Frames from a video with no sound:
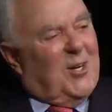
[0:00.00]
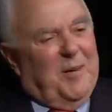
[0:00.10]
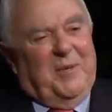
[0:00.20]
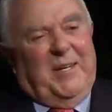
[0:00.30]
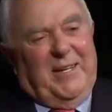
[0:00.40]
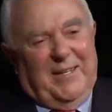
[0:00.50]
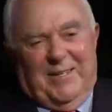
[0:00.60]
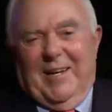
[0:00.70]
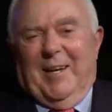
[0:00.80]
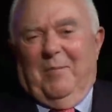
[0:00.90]
time you need a
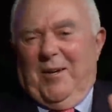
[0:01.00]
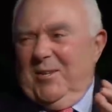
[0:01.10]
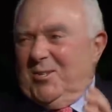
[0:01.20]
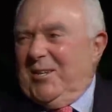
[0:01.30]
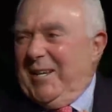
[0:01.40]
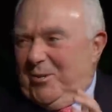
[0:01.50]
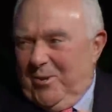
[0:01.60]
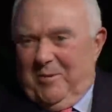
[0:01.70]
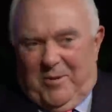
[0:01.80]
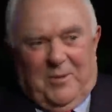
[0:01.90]
dam on the Snake
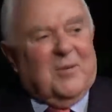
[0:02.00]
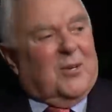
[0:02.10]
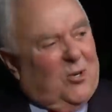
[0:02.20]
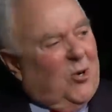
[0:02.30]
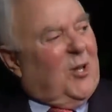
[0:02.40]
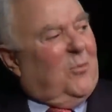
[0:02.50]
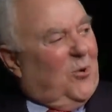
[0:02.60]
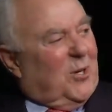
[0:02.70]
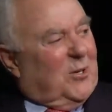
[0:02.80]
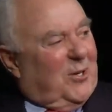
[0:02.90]
River, call up
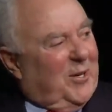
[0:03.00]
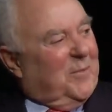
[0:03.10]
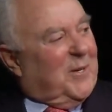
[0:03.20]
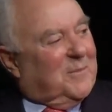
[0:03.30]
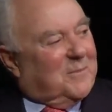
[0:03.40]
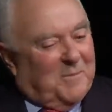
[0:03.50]
Walter Lippmann.